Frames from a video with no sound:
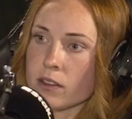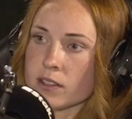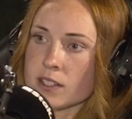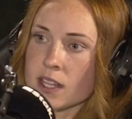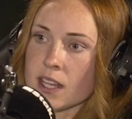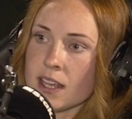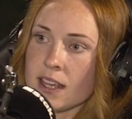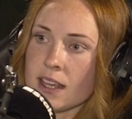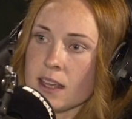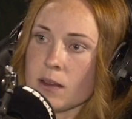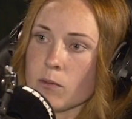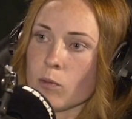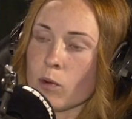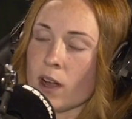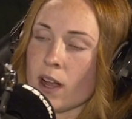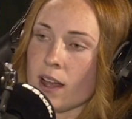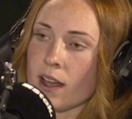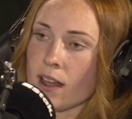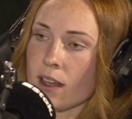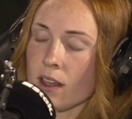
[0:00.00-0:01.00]
team
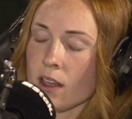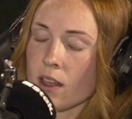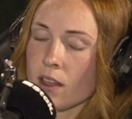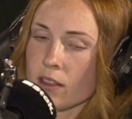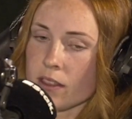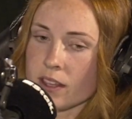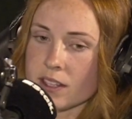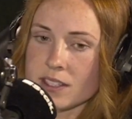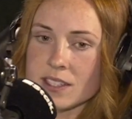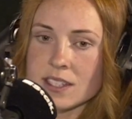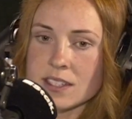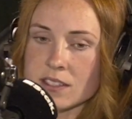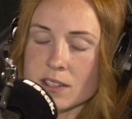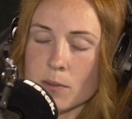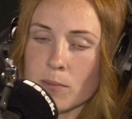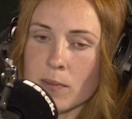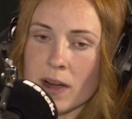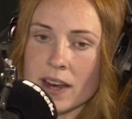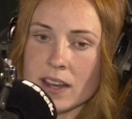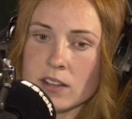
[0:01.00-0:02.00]
where the
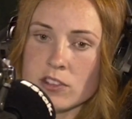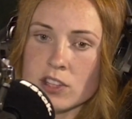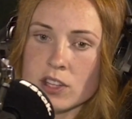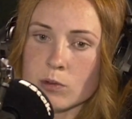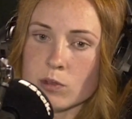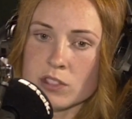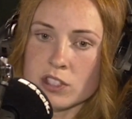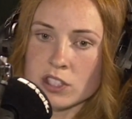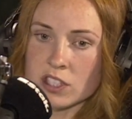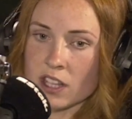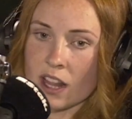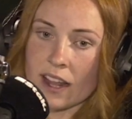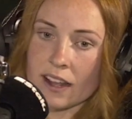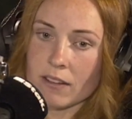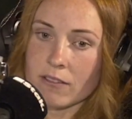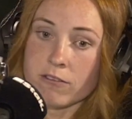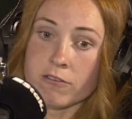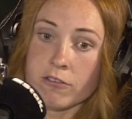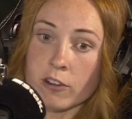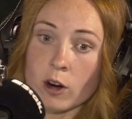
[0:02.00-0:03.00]
assistant manager would just
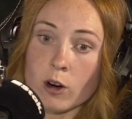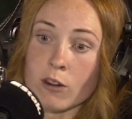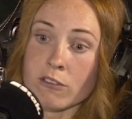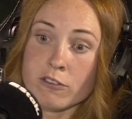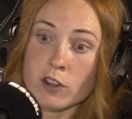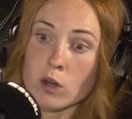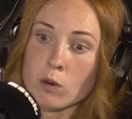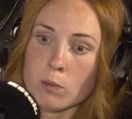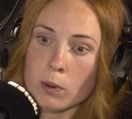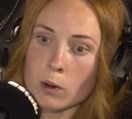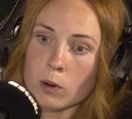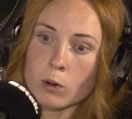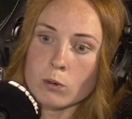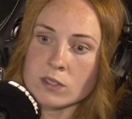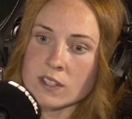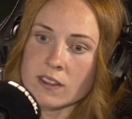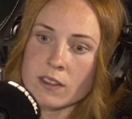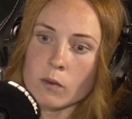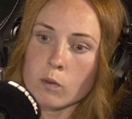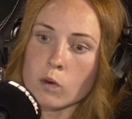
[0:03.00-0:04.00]
like throw a few
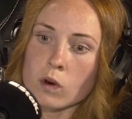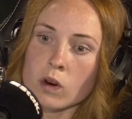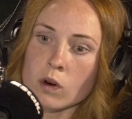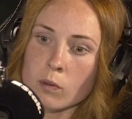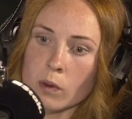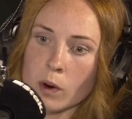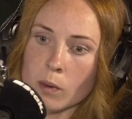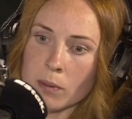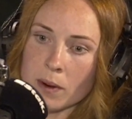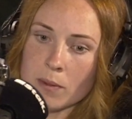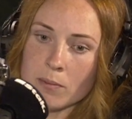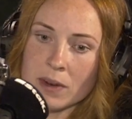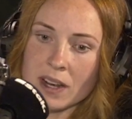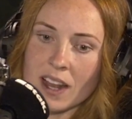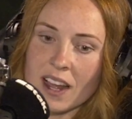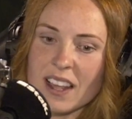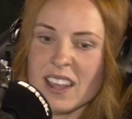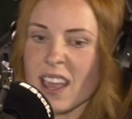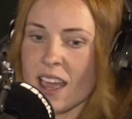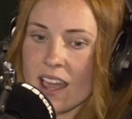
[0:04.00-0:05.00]
balls in the warm up and be
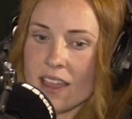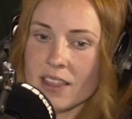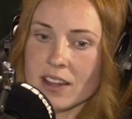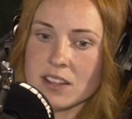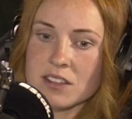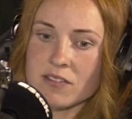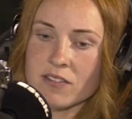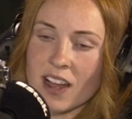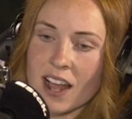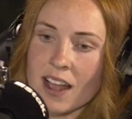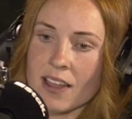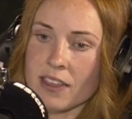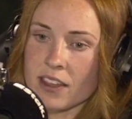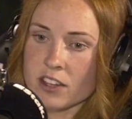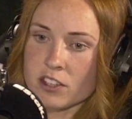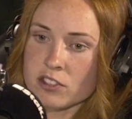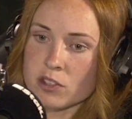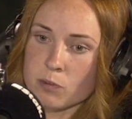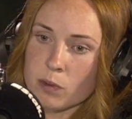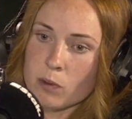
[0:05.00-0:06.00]
like, yeah, that's fine, they
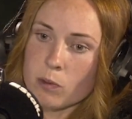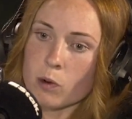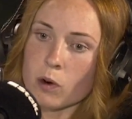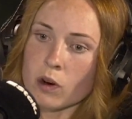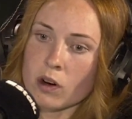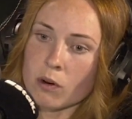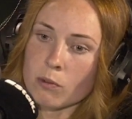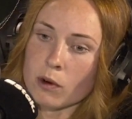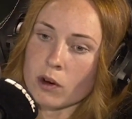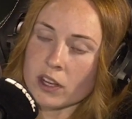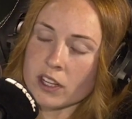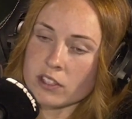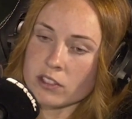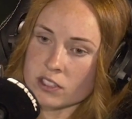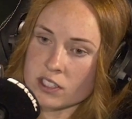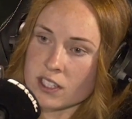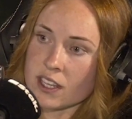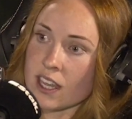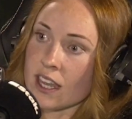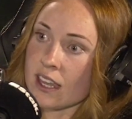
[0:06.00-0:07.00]
should be warm, or you
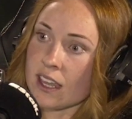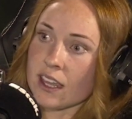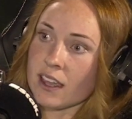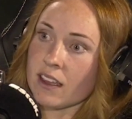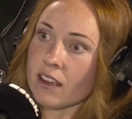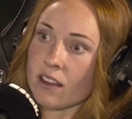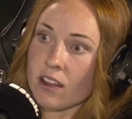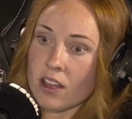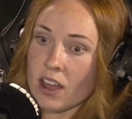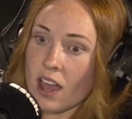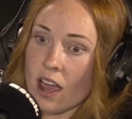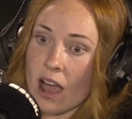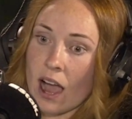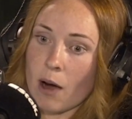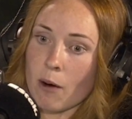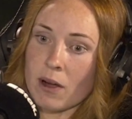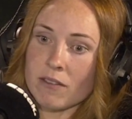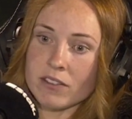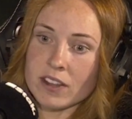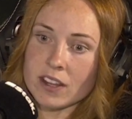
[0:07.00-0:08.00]
just kick it
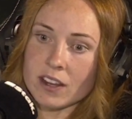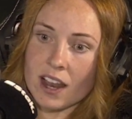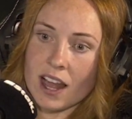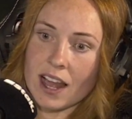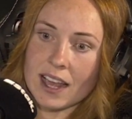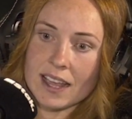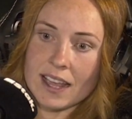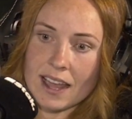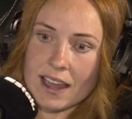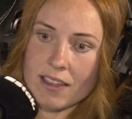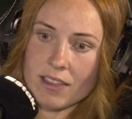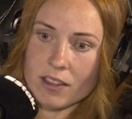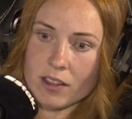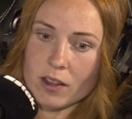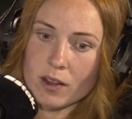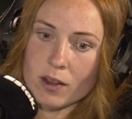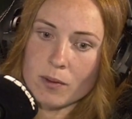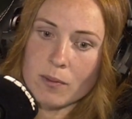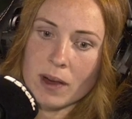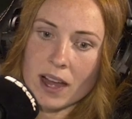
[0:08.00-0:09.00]
however you like at
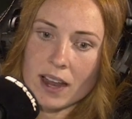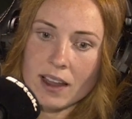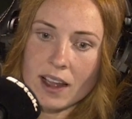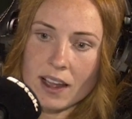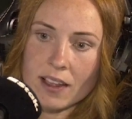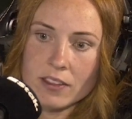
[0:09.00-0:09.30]
them. And